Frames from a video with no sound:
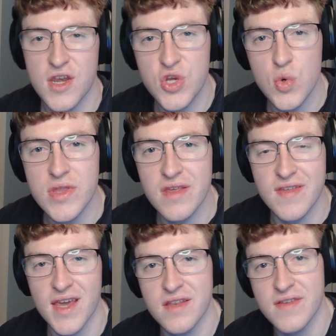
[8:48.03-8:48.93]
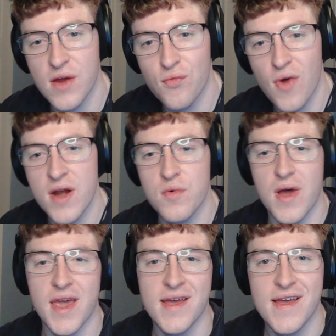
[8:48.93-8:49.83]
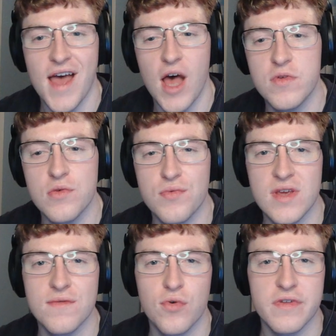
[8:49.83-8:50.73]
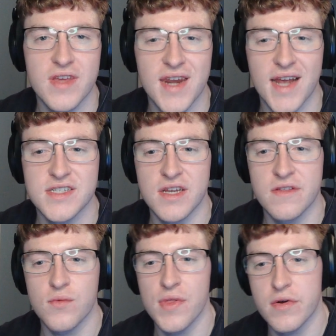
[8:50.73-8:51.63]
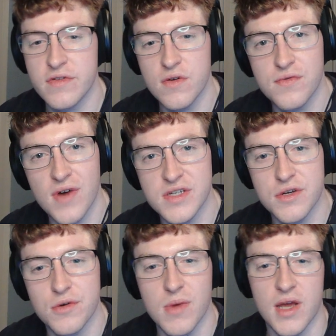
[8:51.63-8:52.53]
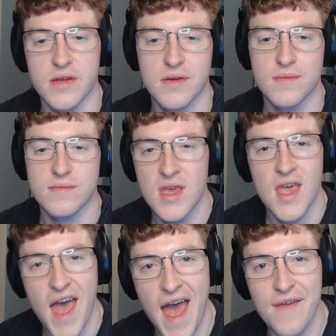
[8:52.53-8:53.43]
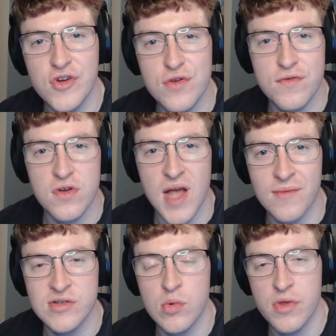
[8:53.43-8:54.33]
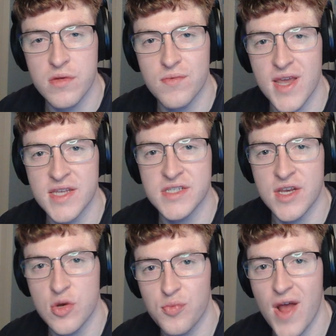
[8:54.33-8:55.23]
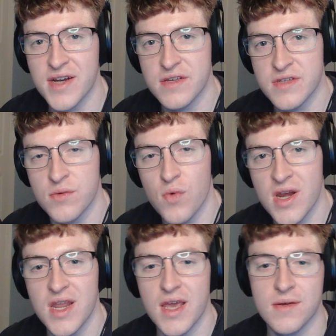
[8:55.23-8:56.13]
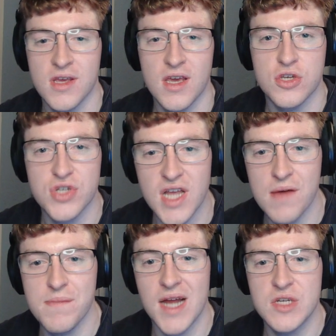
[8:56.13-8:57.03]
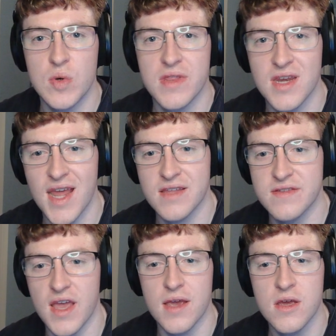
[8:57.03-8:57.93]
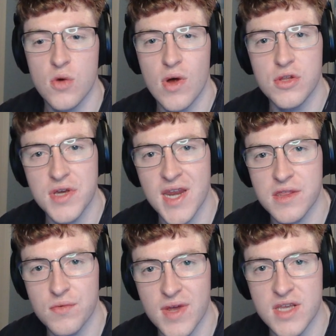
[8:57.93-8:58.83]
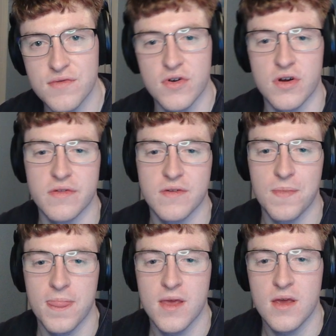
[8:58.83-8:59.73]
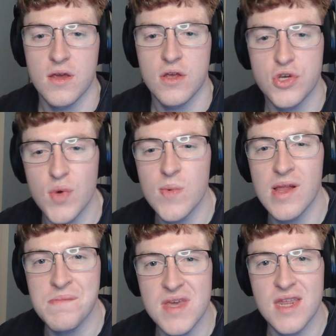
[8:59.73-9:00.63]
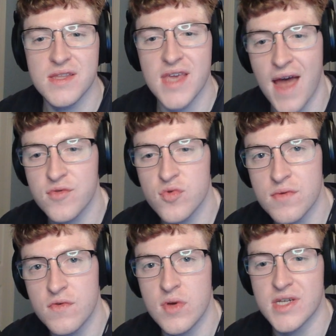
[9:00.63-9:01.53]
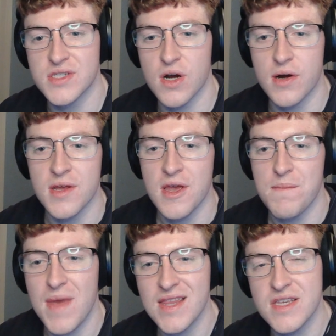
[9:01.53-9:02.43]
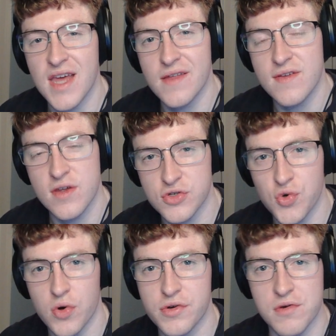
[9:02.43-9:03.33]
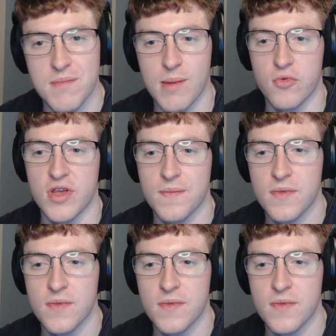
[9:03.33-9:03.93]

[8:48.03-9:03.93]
Doing the second set right away helps you reinforce connections while they're still fresh in your mind. After you feel comfortable with the range and your practice in one day, you should come back to it the next day while looking at the range first. Doing well immediately after reviewing a chart mainly tests your short-term memory.